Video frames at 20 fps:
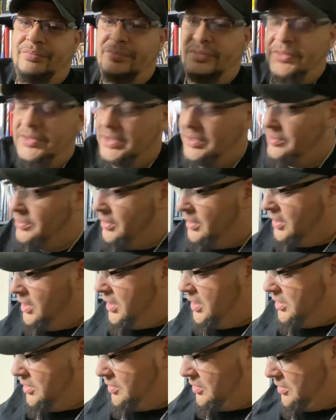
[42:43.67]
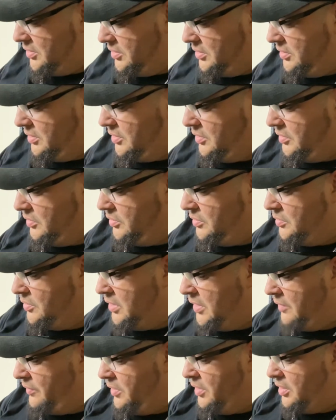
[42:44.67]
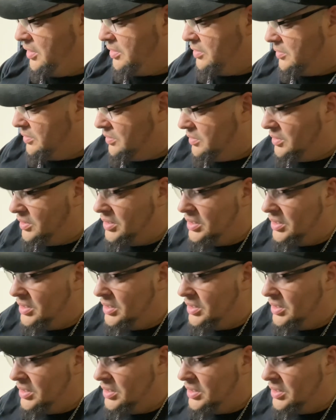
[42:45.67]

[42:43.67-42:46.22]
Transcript: Just in case. Because you never know.